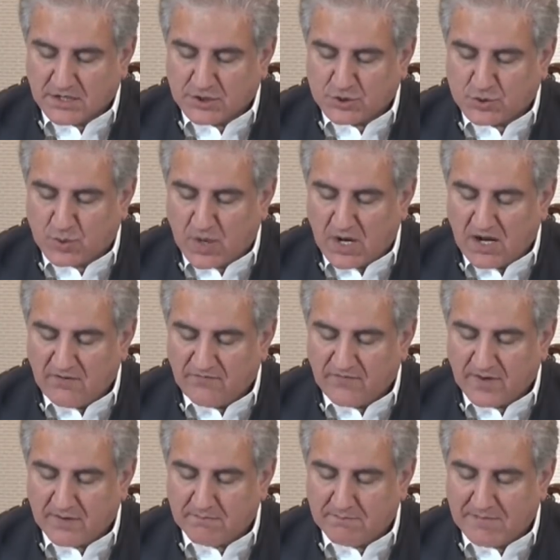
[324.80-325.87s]
12
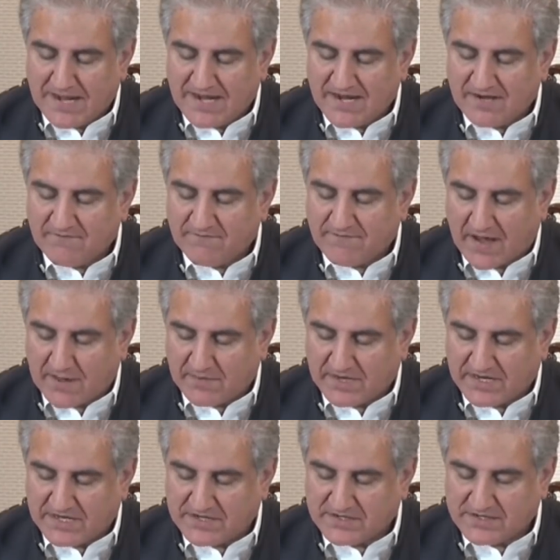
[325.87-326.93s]
million
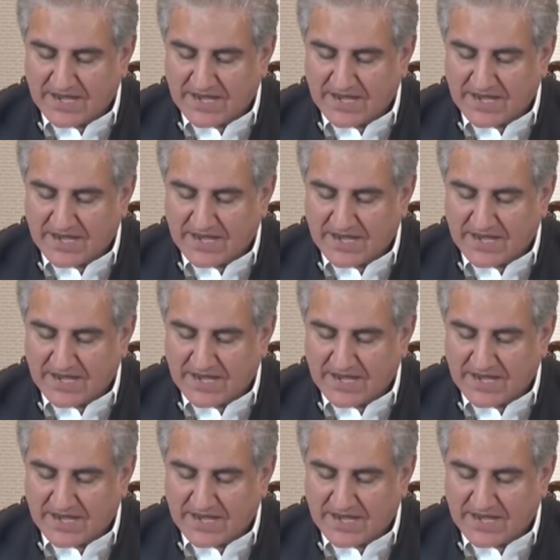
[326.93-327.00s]
families,